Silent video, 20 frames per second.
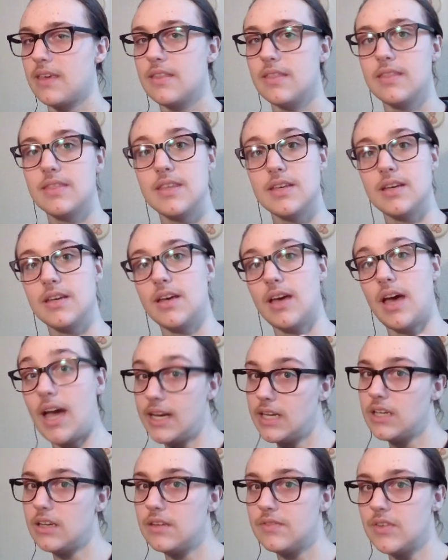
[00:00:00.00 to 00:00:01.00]
the
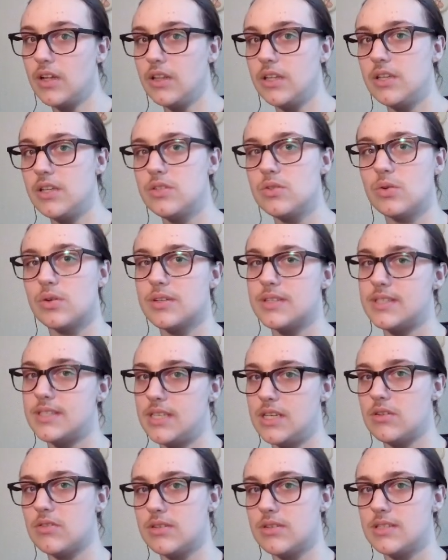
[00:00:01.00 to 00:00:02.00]
hiding of knowledge or
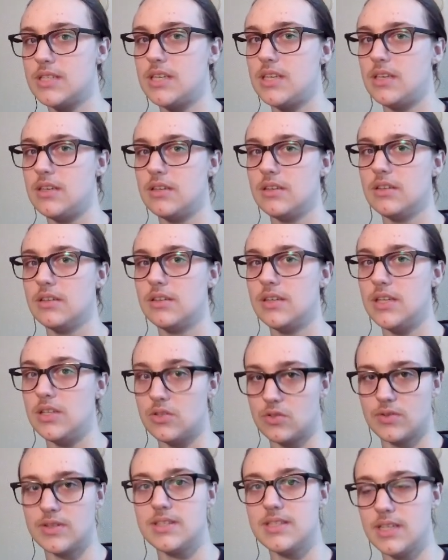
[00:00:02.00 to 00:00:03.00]
secrecy
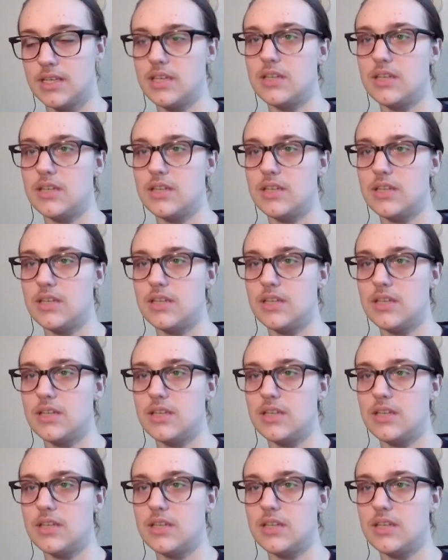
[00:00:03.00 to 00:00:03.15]
intrinsic